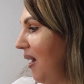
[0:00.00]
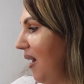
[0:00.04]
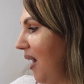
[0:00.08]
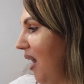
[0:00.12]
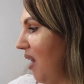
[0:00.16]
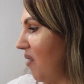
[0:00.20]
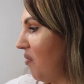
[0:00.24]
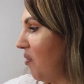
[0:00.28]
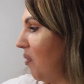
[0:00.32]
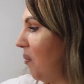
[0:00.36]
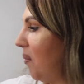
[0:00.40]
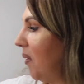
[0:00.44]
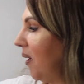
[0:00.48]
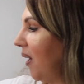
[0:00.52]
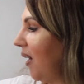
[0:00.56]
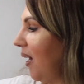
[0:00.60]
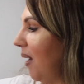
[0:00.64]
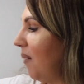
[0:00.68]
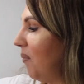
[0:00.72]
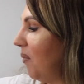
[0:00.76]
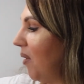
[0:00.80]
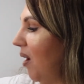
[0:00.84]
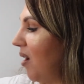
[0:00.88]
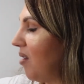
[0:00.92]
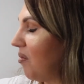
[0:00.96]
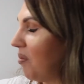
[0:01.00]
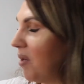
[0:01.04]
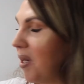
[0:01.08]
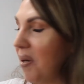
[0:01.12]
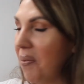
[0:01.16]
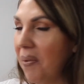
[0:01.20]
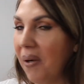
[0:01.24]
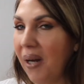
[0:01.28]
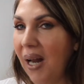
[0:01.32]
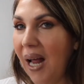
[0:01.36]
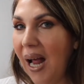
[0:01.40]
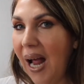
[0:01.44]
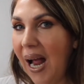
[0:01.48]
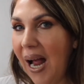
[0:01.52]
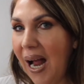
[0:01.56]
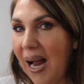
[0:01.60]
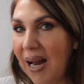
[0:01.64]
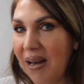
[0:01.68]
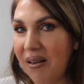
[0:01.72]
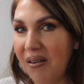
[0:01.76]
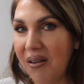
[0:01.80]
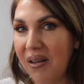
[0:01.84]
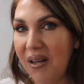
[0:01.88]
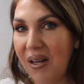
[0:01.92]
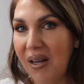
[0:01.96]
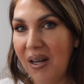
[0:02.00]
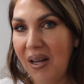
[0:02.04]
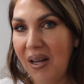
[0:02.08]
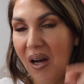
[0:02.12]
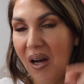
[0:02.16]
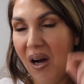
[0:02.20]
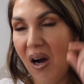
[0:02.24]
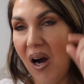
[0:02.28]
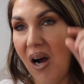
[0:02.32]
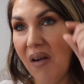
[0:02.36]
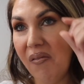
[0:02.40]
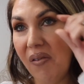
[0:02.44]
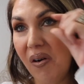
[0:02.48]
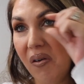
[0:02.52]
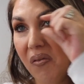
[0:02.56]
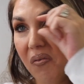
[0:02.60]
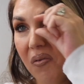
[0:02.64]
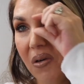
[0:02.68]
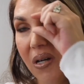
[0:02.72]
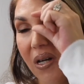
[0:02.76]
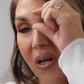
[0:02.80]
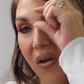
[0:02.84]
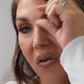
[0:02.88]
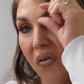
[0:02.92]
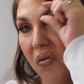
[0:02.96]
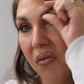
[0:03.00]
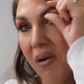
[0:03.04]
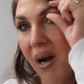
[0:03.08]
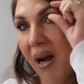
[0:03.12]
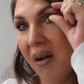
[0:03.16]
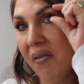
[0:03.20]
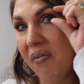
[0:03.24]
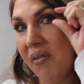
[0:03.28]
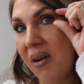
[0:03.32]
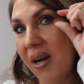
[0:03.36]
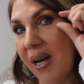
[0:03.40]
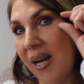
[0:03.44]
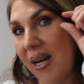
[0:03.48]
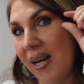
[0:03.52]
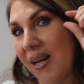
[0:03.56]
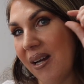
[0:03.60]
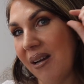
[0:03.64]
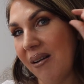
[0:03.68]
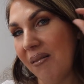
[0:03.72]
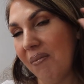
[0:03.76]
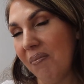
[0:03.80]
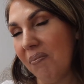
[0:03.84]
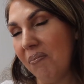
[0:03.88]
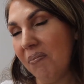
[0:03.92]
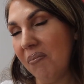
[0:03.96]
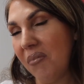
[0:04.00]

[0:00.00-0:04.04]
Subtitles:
That's for one of them nights when you want to add either a really graphic